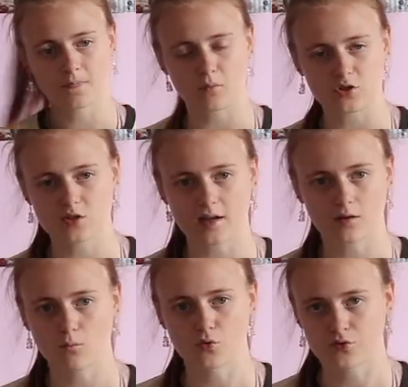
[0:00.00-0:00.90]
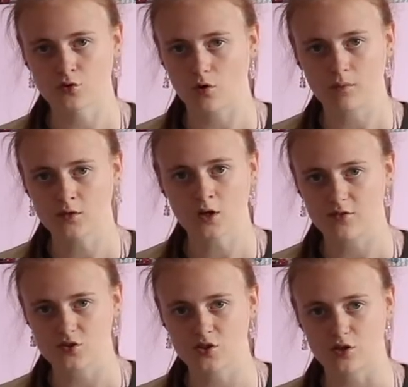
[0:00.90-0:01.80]
which like was not, none of
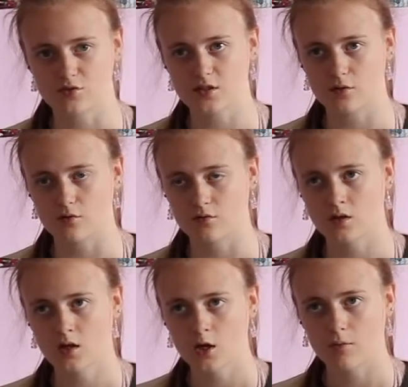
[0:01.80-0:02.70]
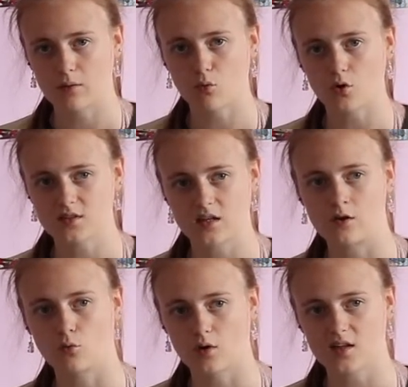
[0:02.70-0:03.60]
us knew, so it was, we walked in
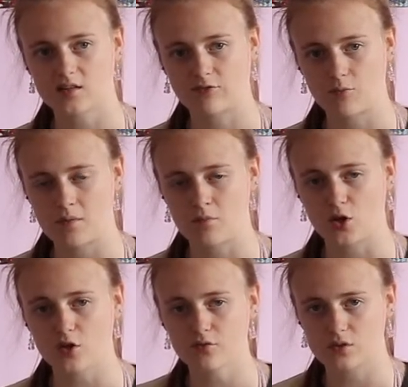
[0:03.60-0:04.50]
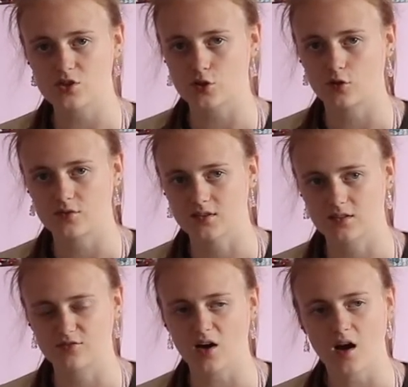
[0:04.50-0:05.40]
and all our stuff had been moved, which is
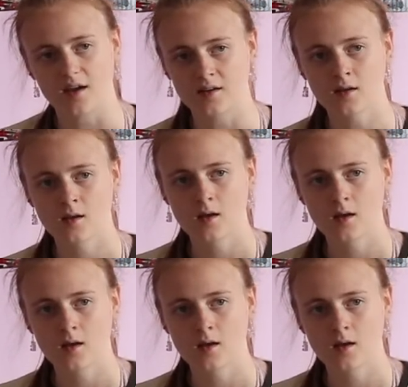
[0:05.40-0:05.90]
obviously fine,